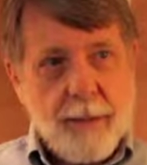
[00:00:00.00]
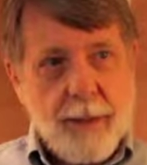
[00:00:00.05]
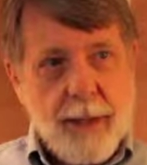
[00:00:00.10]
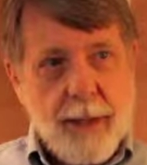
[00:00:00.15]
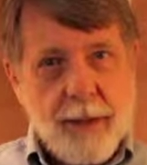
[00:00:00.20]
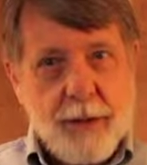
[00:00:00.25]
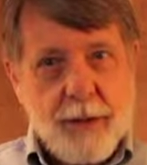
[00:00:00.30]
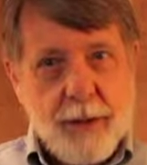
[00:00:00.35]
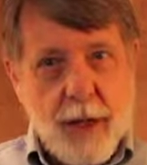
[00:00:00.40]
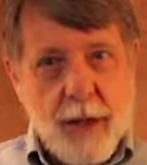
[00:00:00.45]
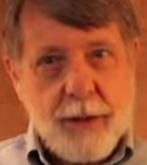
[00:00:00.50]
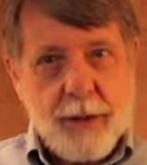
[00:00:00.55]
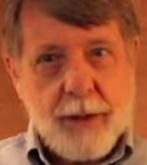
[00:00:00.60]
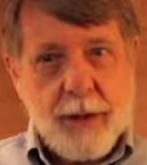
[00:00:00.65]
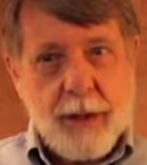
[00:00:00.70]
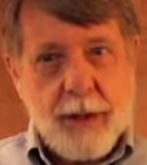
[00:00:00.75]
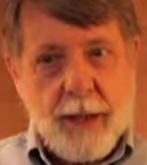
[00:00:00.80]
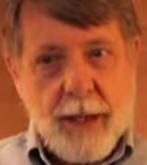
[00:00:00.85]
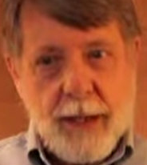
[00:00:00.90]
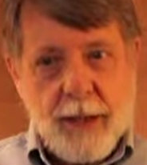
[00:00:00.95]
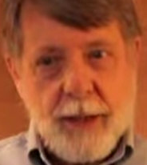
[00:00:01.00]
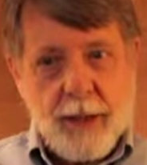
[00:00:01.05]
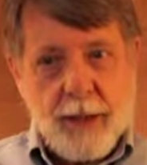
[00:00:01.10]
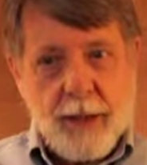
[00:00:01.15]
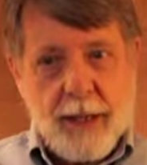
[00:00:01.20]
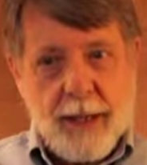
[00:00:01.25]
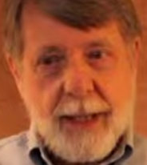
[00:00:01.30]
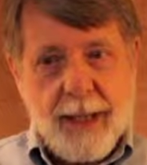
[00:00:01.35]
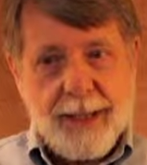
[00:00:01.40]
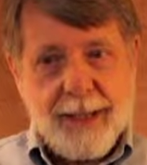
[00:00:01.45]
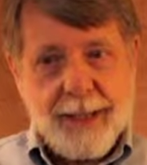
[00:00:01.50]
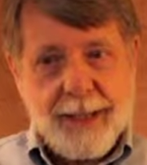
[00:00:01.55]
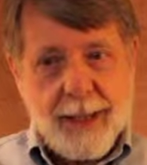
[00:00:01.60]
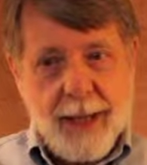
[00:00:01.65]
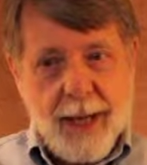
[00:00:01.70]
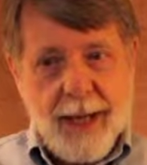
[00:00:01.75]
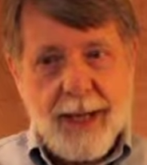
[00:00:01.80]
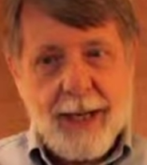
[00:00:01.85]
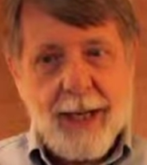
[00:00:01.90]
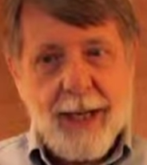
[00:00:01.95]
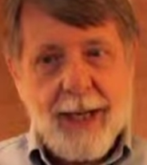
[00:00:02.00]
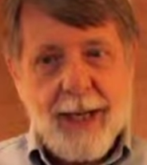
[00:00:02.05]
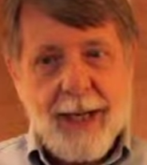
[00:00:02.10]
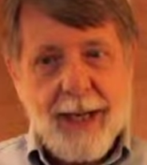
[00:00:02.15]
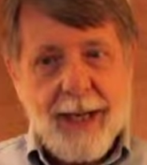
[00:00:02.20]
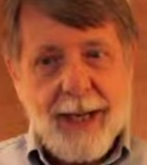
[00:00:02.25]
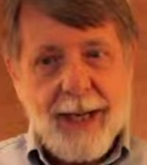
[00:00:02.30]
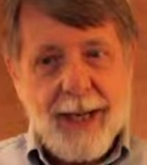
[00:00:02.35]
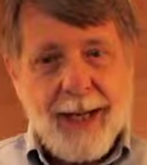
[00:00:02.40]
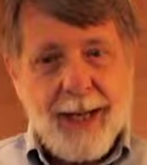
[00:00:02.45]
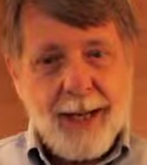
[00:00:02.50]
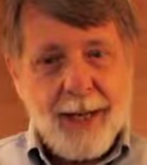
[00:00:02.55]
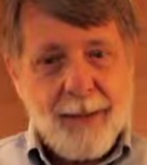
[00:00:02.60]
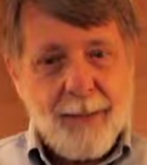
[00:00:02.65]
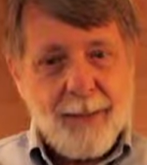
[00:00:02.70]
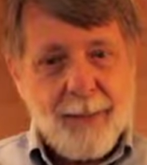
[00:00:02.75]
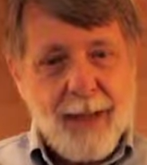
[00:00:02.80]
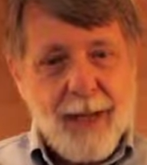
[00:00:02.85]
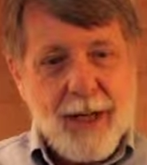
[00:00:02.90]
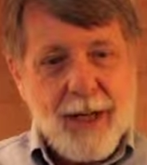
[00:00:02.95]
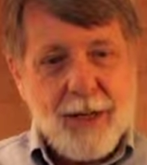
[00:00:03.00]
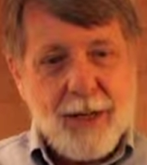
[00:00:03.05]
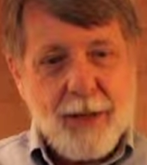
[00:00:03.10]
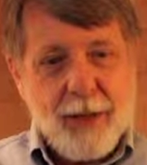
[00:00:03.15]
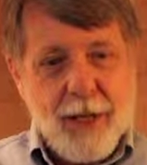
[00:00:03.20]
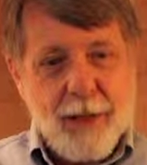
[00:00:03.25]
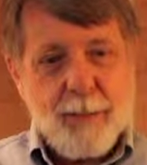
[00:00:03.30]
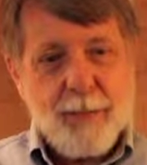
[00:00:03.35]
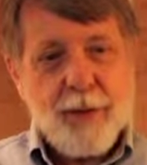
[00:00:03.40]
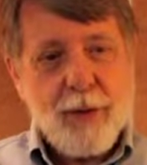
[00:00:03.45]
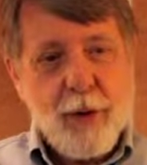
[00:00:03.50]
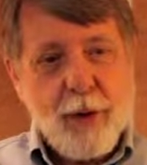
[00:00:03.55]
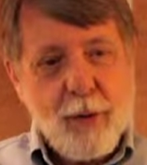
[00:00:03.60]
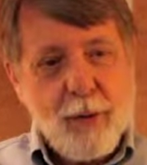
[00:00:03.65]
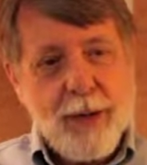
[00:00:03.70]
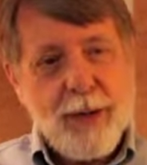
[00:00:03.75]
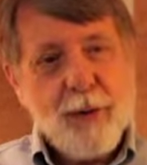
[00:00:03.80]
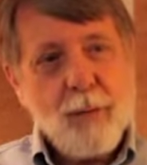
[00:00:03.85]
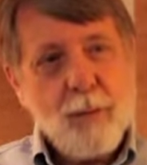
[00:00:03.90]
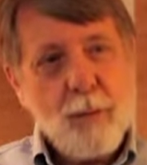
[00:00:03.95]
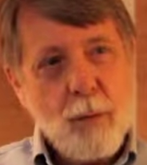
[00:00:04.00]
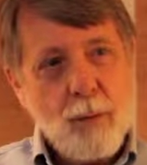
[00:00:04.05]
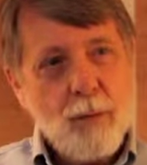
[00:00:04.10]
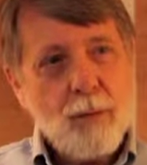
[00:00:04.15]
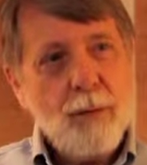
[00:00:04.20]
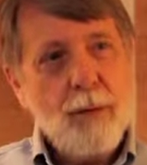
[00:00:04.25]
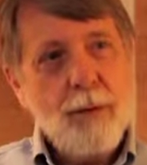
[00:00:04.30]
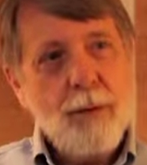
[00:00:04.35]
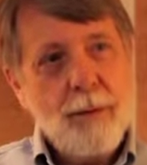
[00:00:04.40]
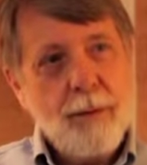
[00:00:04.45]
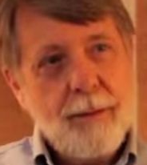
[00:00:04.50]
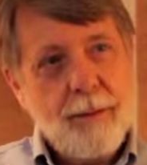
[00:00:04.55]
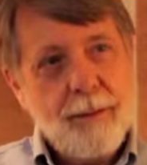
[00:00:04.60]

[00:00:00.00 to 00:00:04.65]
it's just it's like a deep going wound.